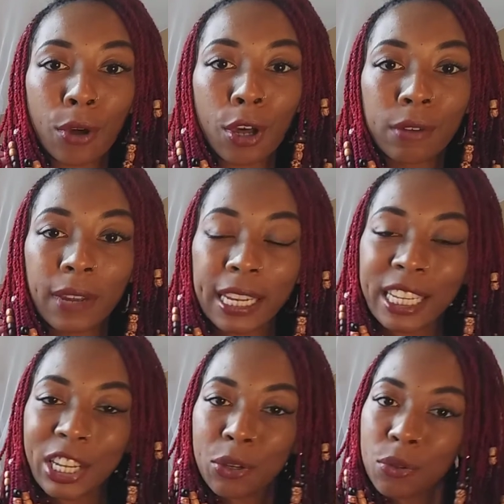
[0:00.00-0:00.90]
already
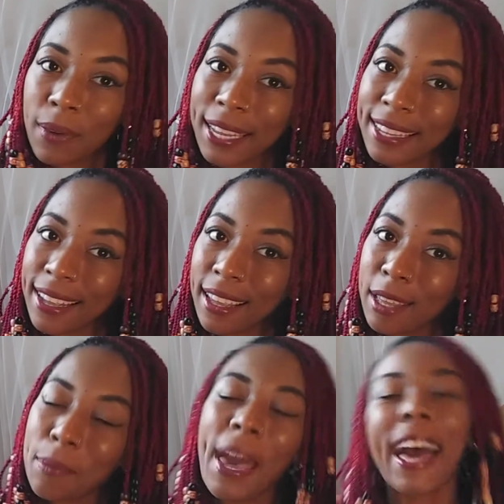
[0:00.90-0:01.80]
know who
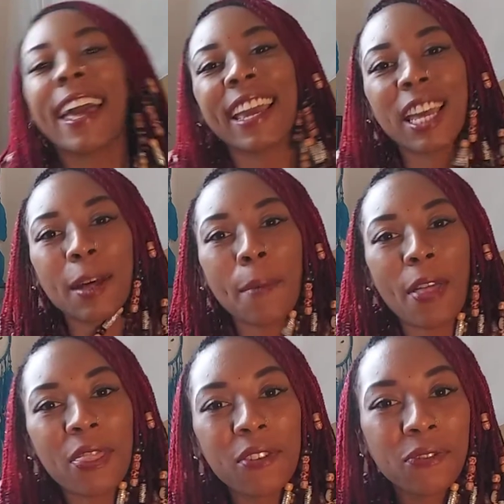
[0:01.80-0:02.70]
I am
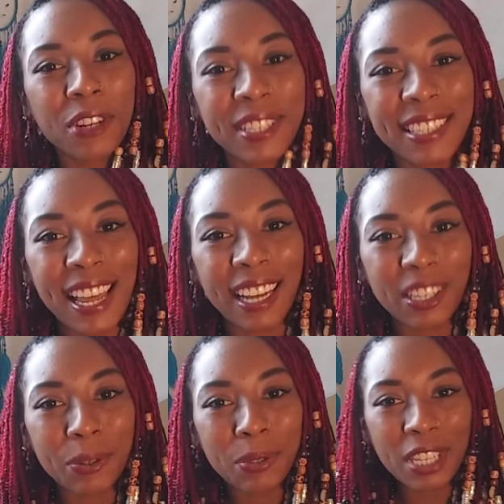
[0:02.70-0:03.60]
the first lock
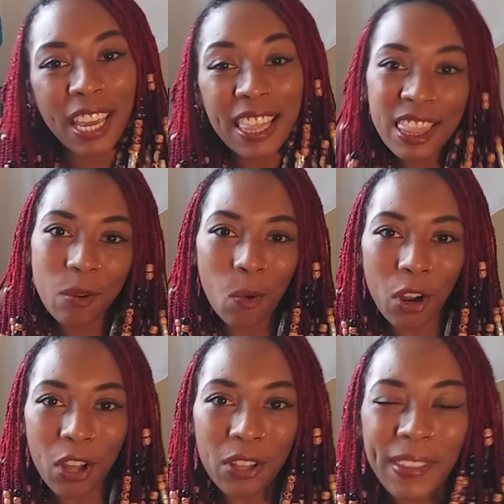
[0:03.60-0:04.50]
coach in the
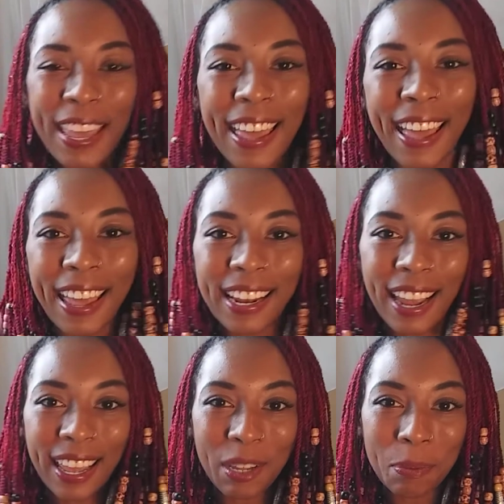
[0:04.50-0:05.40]
world, and I
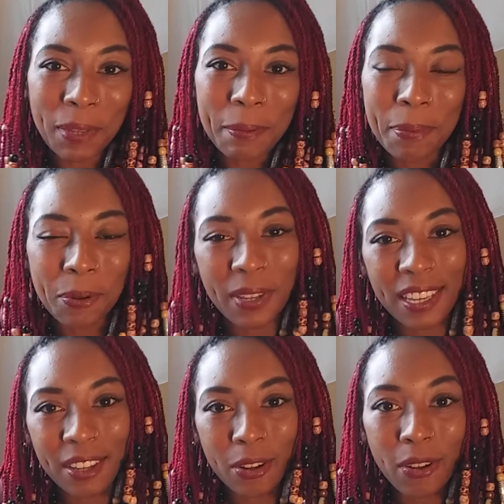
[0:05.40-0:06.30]
help people
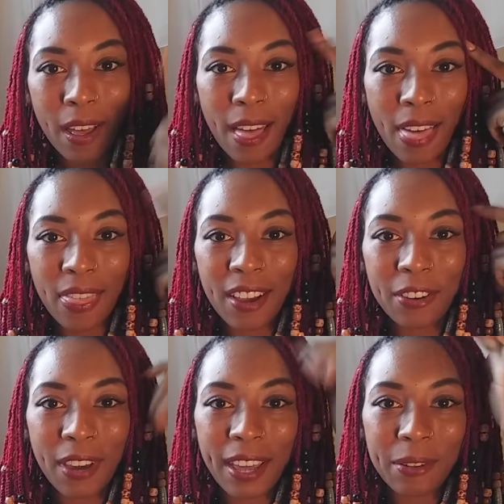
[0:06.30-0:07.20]
heal their
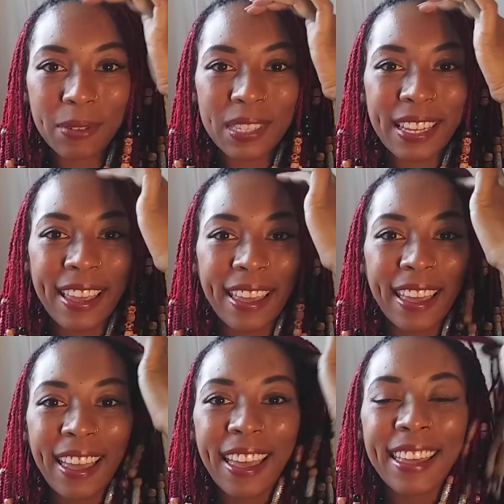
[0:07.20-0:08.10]
crowns.
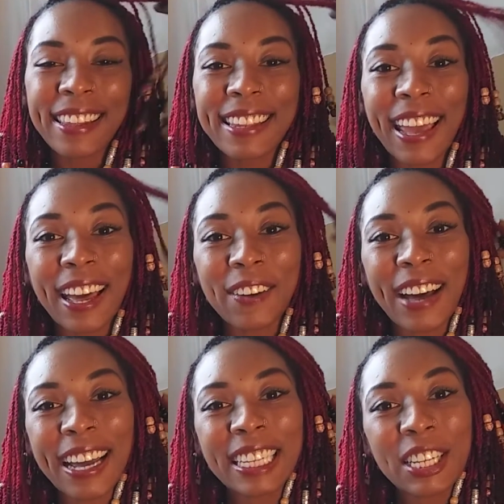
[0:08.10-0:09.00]
Now,
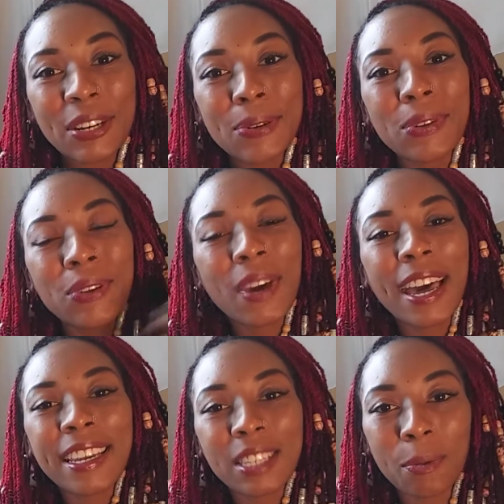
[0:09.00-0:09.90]
I know you
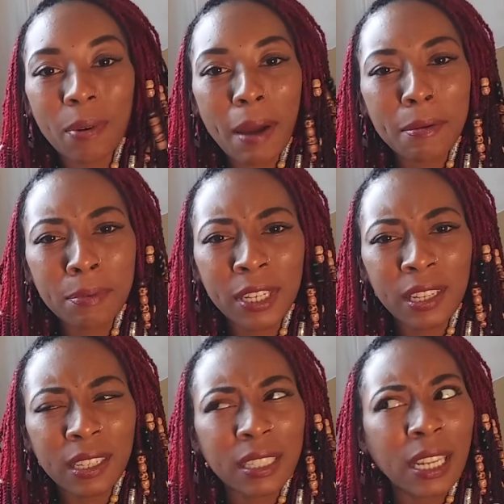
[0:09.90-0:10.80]
guys are probably
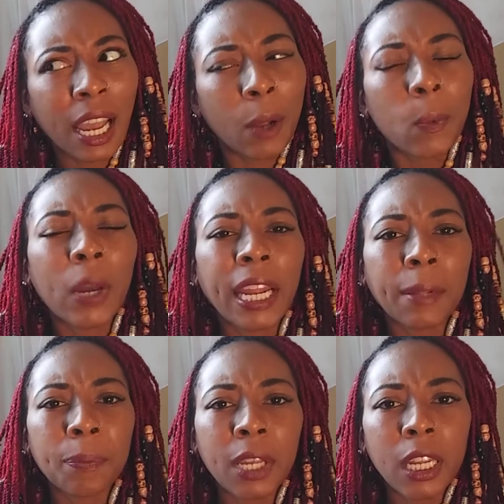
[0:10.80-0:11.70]
looking like, wait a
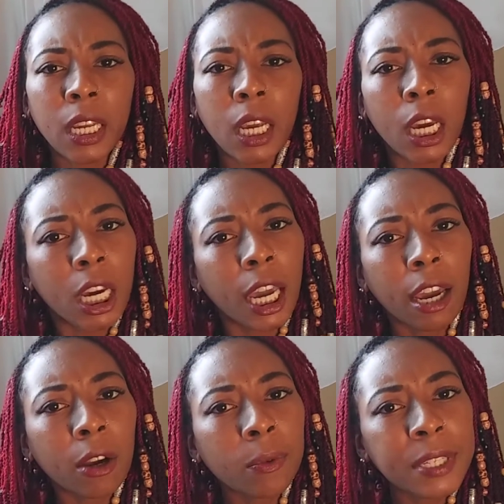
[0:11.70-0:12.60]
minute, her
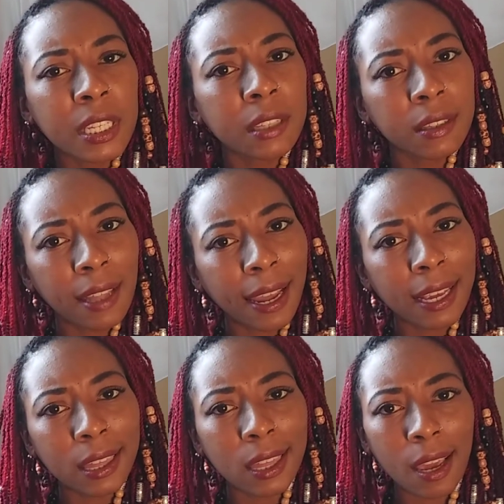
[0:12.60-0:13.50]
hair wasn't
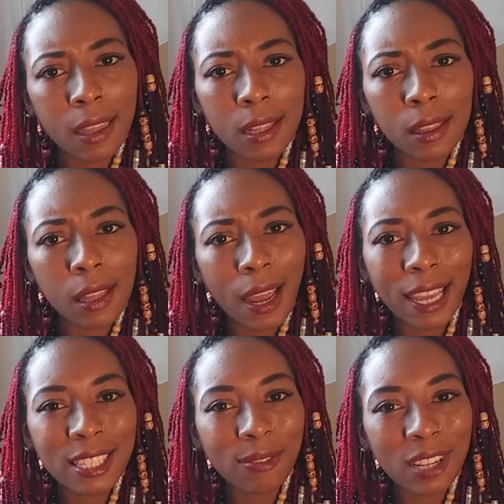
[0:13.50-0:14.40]
like that the
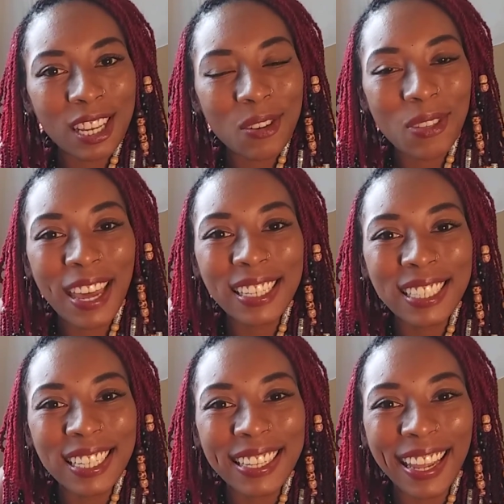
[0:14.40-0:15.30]
last video that
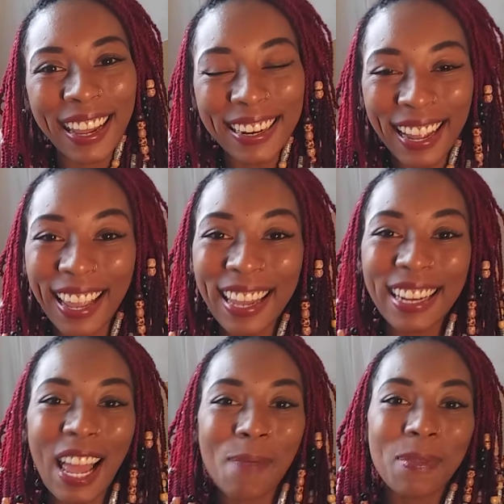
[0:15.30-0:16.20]
she did,
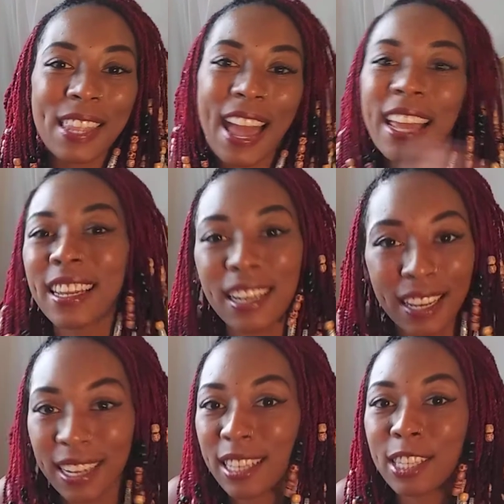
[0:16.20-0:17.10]
and I'm not going to
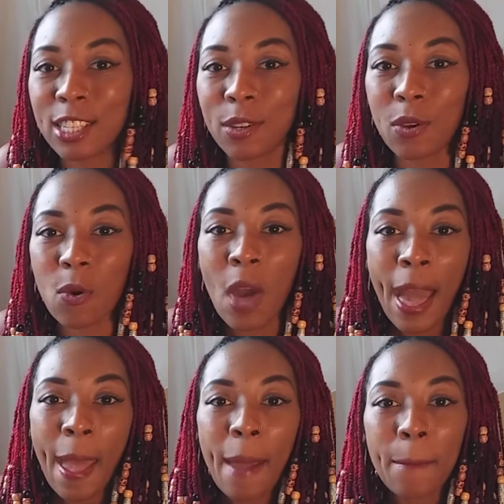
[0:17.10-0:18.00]
get into
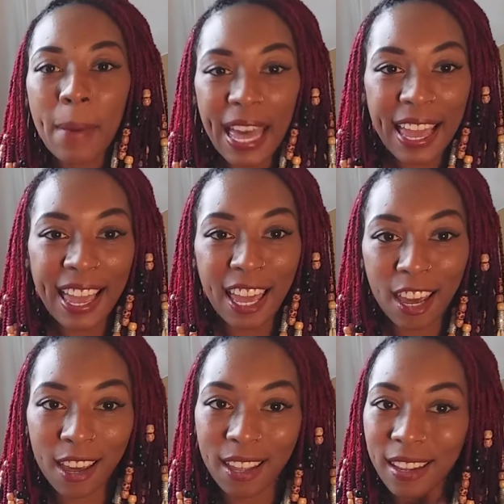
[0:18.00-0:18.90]
my
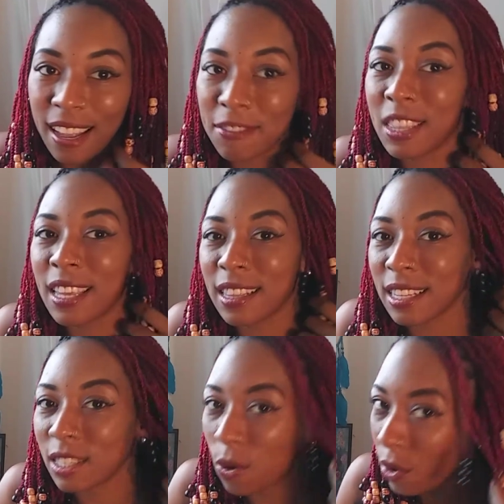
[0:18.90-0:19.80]
hair and everything
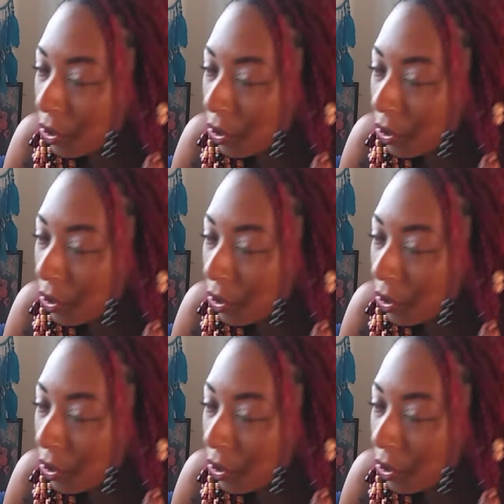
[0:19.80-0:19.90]
that's going